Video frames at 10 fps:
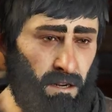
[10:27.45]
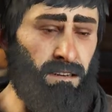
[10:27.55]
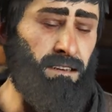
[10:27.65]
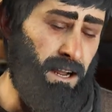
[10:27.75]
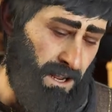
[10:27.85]
a
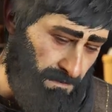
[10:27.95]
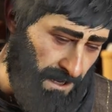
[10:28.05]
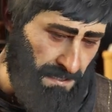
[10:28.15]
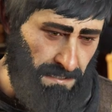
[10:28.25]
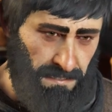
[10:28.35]
little late
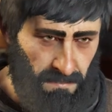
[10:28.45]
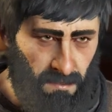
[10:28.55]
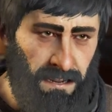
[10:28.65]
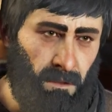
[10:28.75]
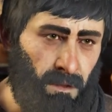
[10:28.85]
paying.
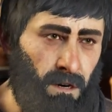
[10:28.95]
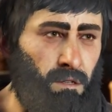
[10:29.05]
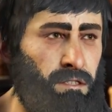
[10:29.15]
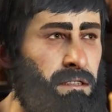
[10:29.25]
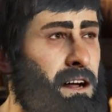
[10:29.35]
Now
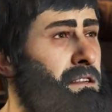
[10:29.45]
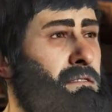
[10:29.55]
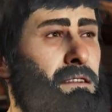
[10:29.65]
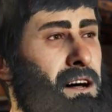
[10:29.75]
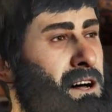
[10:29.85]
Markos
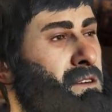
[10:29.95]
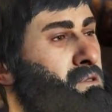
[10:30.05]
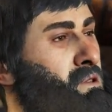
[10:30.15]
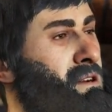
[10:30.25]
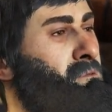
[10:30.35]
says I
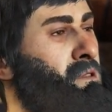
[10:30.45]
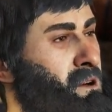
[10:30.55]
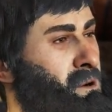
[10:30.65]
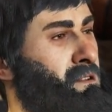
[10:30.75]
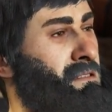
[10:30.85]
owe him
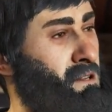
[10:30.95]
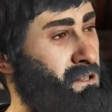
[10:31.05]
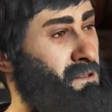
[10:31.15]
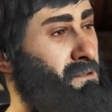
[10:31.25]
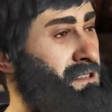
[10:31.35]
double
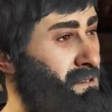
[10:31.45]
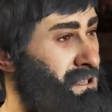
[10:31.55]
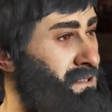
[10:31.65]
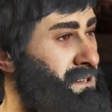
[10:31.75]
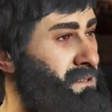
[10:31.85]
because of
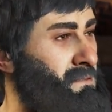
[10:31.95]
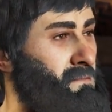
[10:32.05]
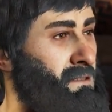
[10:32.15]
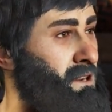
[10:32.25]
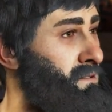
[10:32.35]
interest.
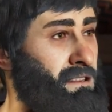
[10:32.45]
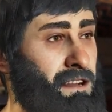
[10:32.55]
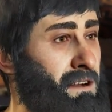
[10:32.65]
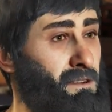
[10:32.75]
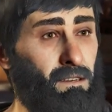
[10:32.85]
I don't
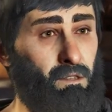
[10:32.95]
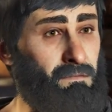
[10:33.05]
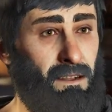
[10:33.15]
have it to